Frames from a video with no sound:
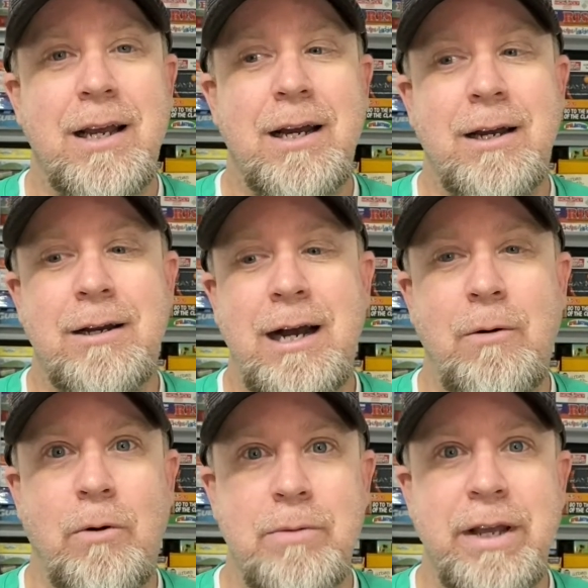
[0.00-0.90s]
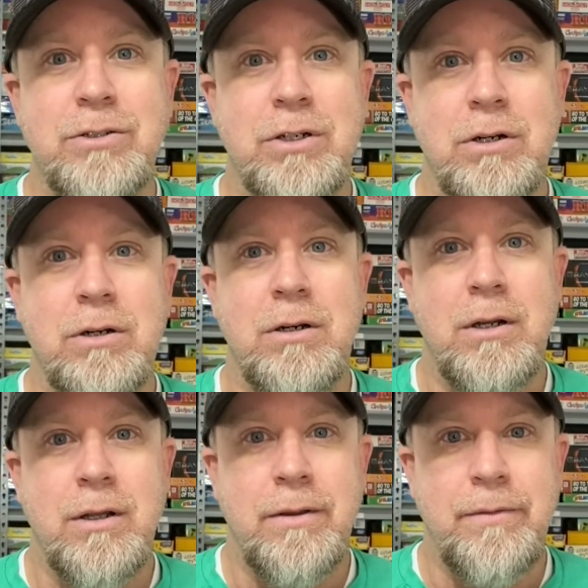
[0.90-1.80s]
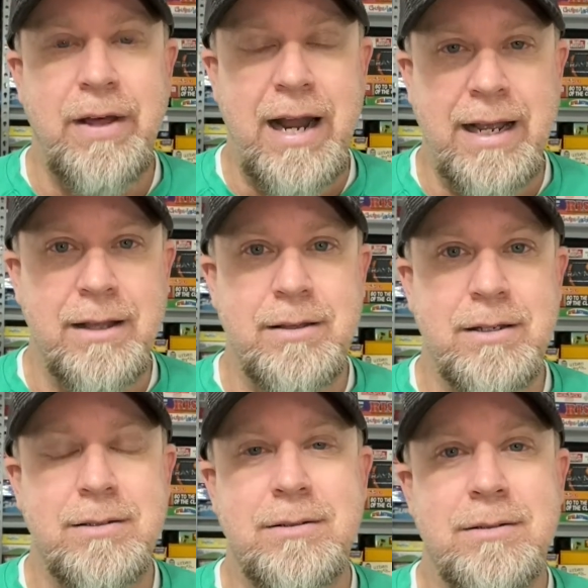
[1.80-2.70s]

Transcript: I want to make sure that I get this